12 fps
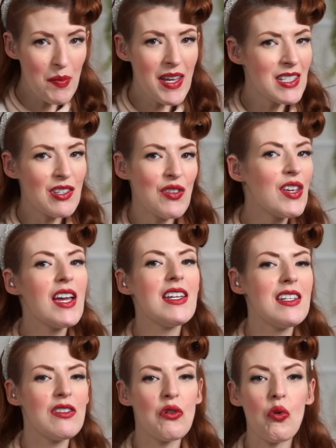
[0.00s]
based on the
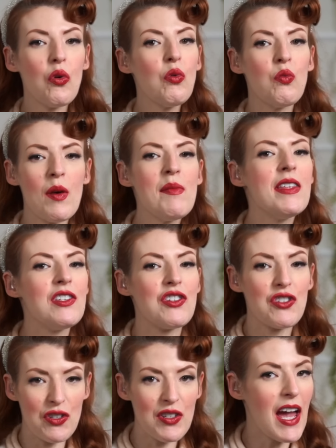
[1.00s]
idea that all women
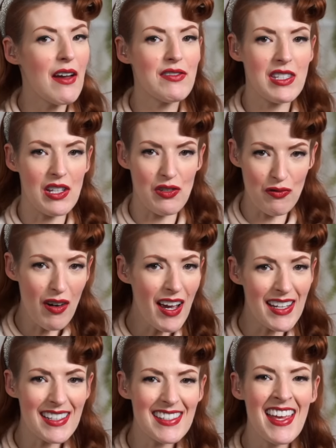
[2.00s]
should have such
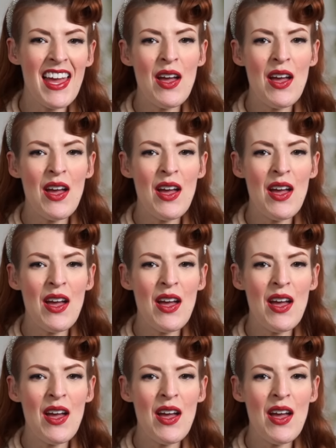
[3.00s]
rights,